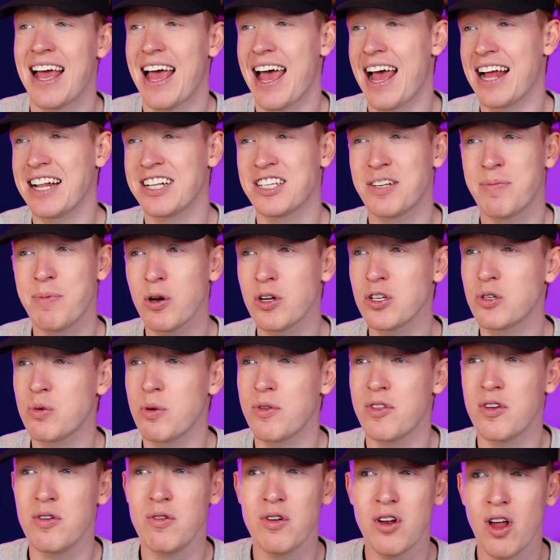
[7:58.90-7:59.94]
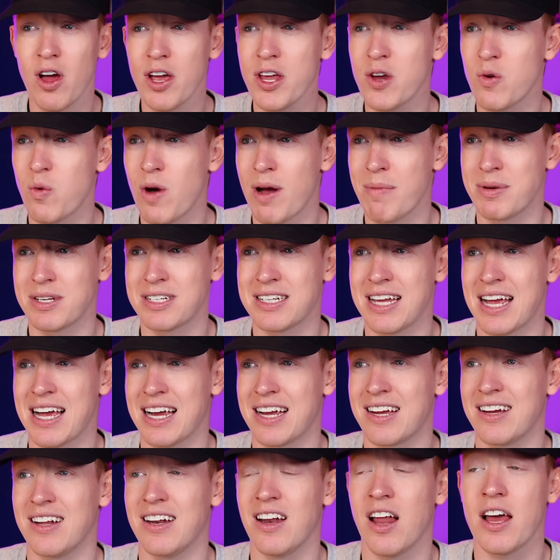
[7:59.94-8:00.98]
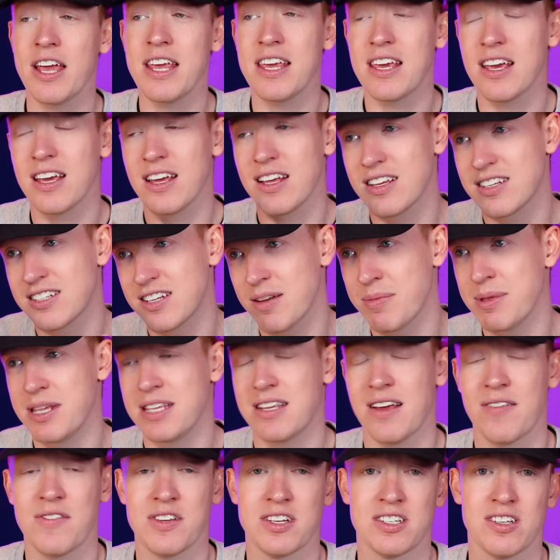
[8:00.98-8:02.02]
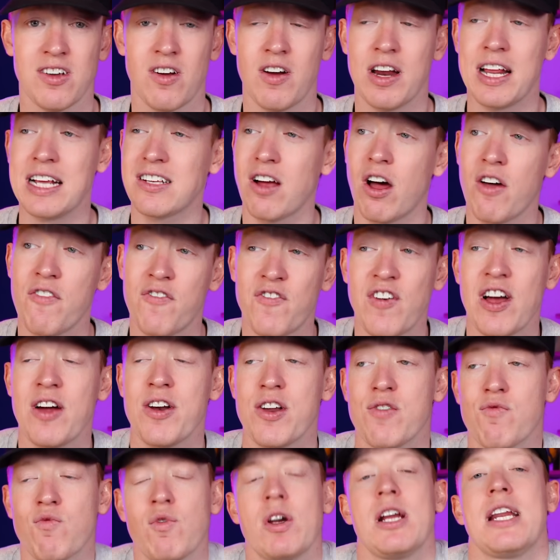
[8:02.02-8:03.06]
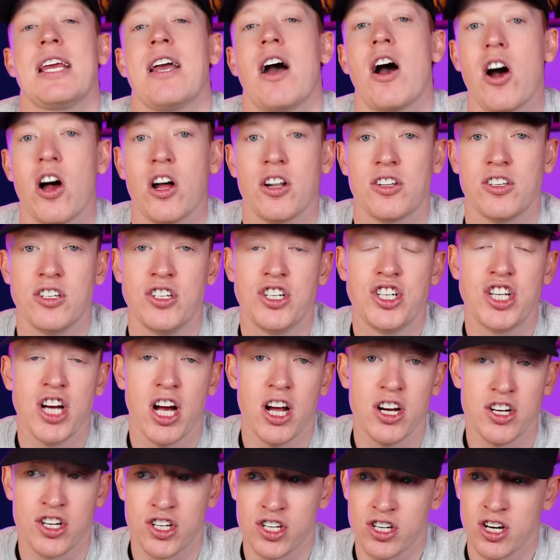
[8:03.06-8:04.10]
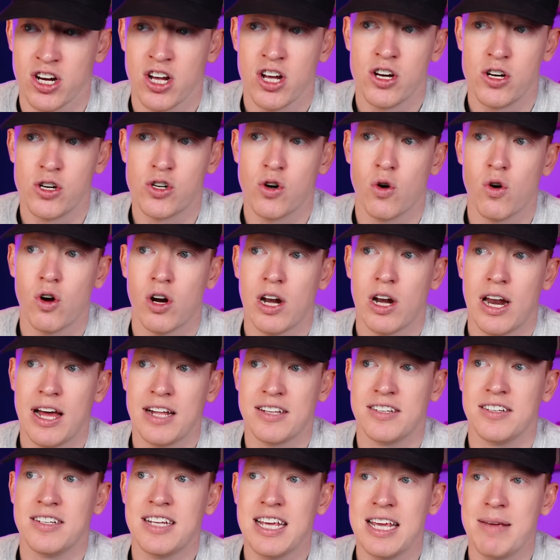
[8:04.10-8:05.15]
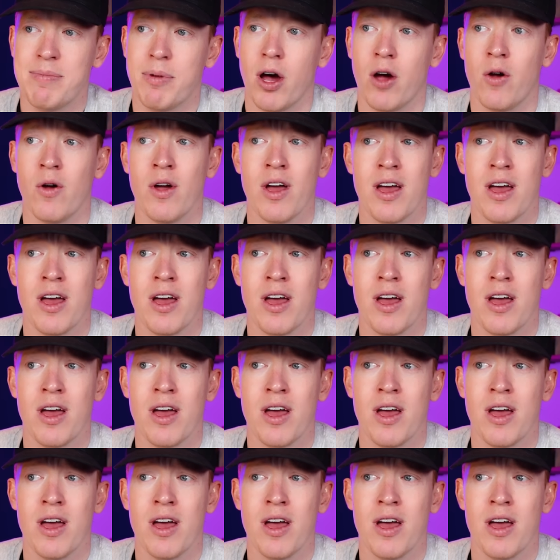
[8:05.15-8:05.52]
And to be honest with you, like Wan-Bissaka, like some of these other signings, I found it really hard to judge Jean-Claire Todibo